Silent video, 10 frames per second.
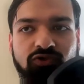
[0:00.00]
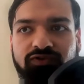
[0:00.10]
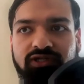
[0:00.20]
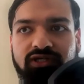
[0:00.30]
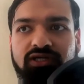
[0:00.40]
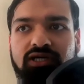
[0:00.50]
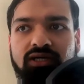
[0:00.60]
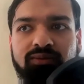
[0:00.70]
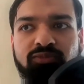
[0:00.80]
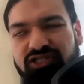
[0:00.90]
there.
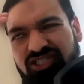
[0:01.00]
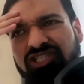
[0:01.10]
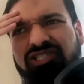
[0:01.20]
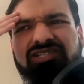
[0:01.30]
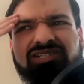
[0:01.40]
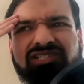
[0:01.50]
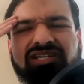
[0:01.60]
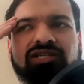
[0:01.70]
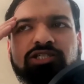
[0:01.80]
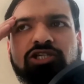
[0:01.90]
But she didn't
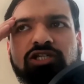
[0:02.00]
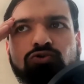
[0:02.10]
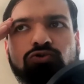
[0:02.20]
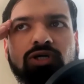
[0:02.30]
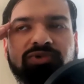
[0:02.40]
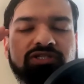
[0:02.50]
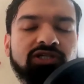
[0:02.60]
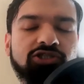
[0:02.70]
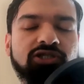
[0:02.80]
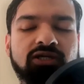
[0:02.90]
say that she grew up in
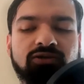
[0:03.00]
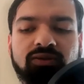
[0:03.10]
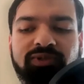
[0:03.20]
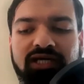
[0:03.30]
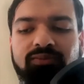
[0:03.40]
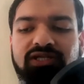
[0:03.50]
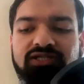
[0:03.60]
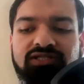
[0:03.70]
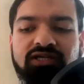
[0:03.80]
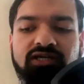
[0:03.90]
such an area. But that being
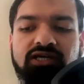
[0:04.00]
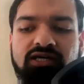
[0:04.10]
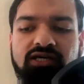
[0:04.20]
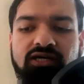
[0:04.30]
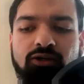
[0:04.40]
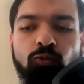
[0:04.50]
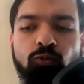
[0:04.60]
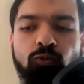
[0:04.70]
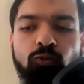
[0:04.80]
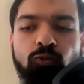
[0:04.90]
said,
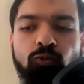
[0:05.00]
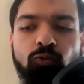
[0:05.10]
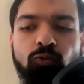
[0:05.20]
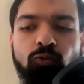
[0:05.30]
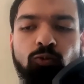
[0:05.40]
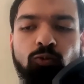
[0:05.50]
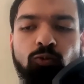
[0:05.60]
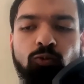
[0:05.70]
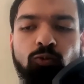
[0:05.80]
what's your take on this? I